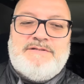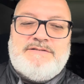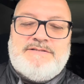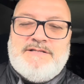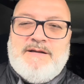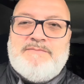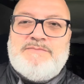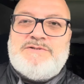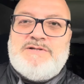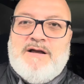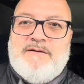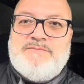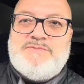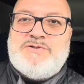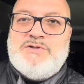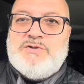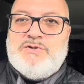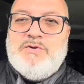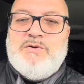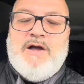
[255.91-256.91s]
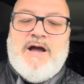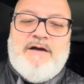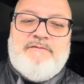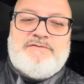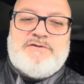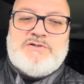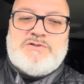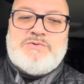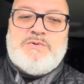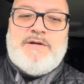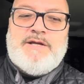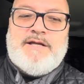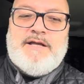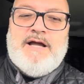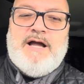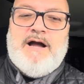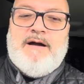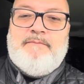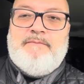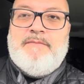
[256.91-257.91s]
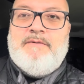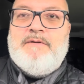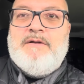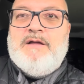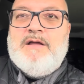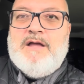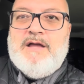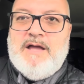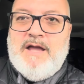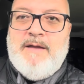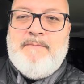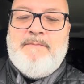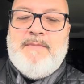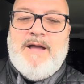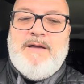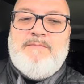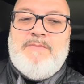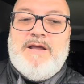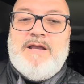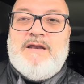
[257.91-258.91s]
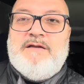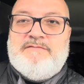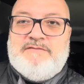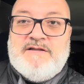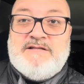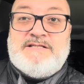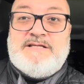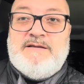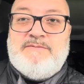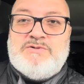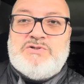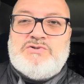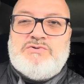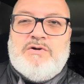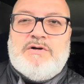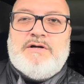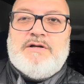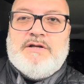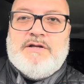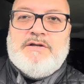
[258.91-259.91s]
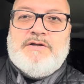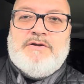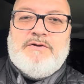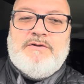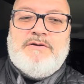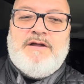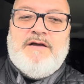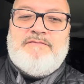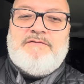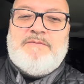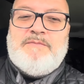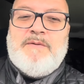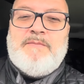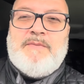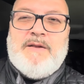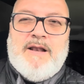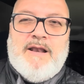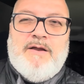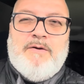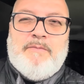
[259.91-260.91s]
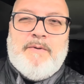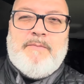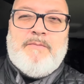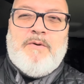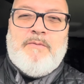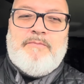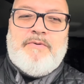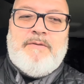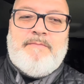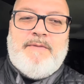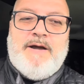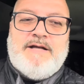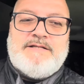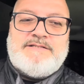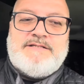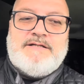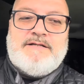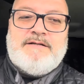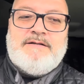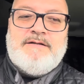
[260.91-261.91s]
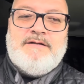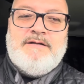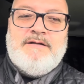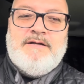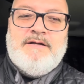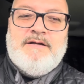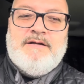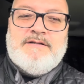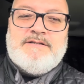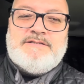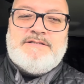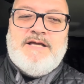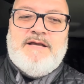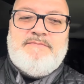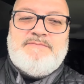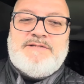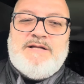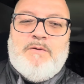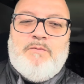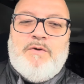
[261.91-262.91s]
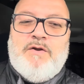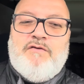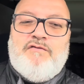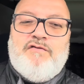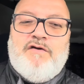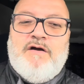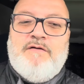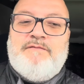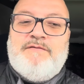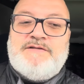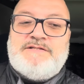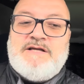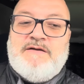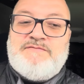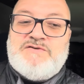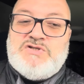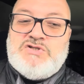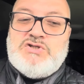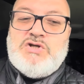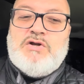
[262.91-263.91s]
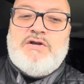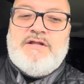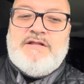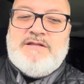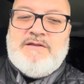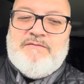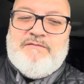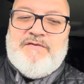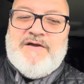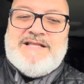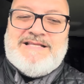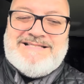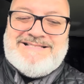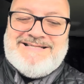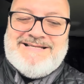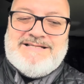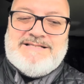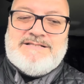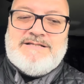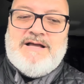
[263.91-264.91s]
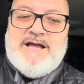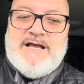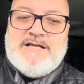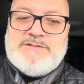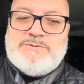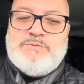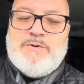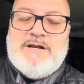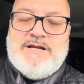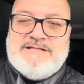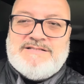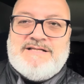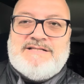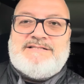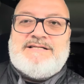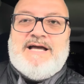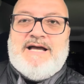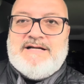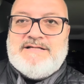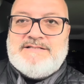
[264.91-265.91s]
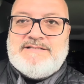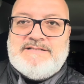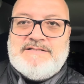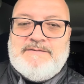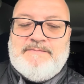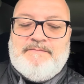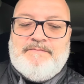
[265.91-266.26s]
Sometimes you do have to tweak it up. It may mean if the team's stronger than you, you have to be a little bit more pragmatic. Teams that win trophies have solid defences as well as attacks.